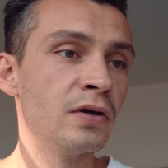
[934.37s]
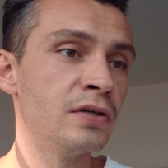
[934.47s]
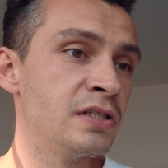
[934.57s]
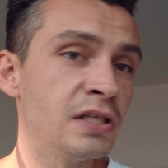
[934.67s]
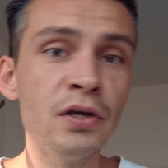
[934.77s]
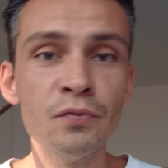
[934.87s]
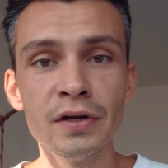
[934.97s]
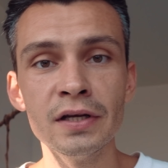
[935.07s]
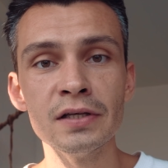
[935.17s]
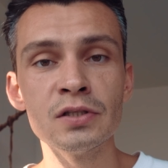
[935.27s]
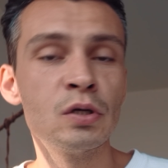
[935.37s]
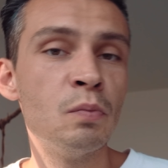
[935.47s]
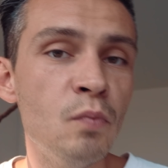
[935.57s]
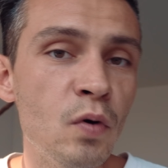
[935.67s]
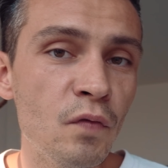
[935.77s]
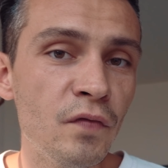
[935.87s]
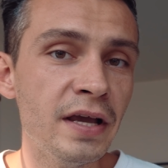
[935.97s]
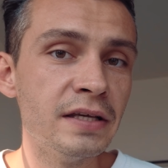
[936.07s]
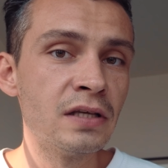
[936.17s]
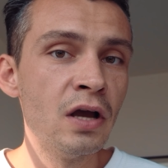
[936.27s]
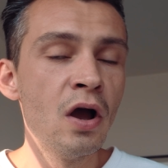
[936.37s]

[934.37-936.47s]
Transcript: series, movies,